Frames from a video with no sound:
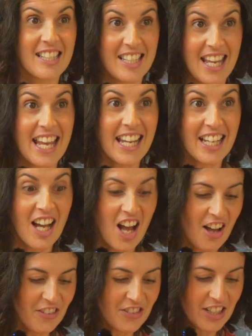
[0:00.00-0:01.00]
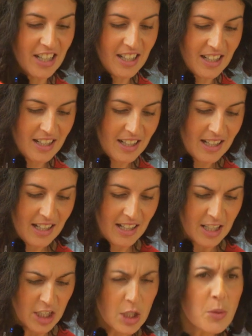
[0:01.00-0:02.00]
cake after.
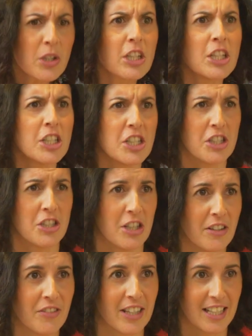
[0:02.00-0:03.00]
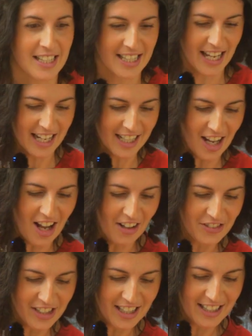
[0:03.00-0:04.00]
You are gonna deserve this cake
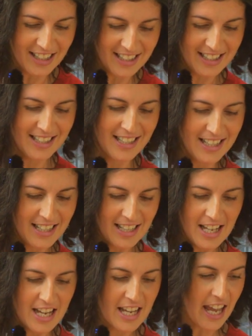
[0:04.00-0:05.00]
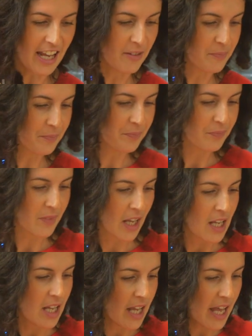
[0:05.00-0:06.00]
after. Okay,
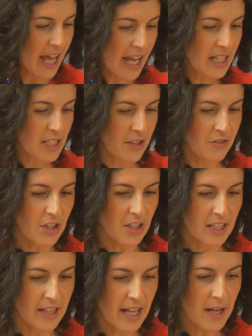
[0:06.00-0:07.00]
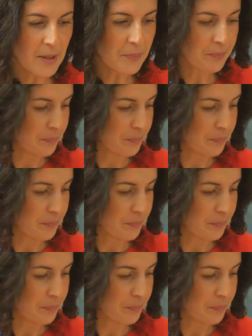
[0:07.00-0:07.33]
eggs have gone in there.